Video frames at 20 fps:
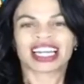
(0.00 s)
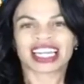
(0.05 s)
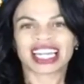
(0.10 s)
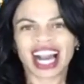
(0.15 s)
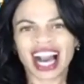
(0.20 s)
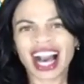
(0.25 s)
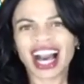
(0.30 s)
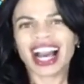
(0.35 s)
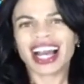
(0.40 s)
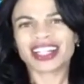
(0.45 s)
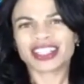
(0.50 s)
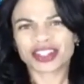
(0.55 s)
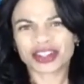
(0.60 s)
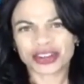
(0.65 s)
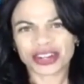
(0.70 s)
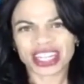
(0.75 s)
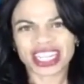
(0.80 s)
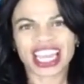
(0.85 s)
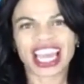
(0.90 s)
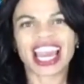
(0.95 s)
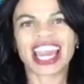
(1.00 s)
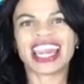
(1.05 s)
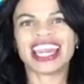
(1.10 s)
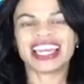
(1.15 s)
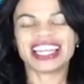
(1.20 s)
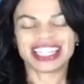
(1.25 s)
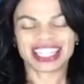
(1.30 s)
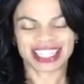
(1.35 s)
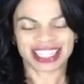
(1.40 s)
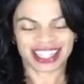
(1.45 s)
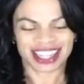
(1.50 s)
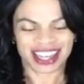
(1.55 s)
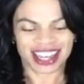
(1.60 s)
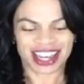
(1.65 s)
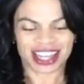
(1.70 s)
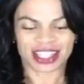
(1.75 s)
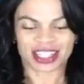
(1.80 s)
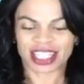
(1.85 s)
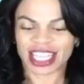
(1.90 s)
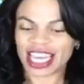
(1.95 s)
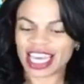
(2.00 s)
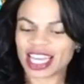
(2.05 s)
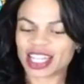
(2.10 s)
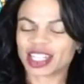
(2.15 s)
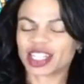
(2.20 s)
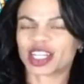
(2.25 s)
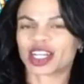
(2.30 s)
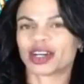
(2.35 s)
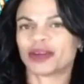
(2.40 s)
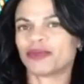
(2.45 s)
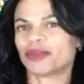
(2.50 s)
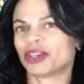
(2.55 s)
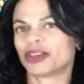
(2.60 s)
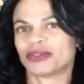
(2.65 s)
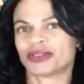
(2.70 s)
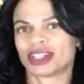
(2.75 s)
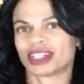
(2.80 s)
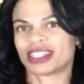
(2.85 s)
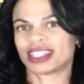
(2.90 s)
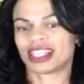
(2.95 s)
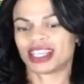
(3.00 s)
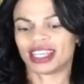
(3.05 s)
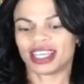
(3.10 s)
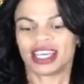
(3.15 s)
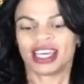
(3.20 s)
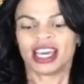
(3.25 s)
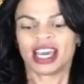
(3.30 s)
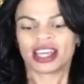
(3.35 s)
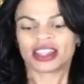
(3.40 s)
God created us in community.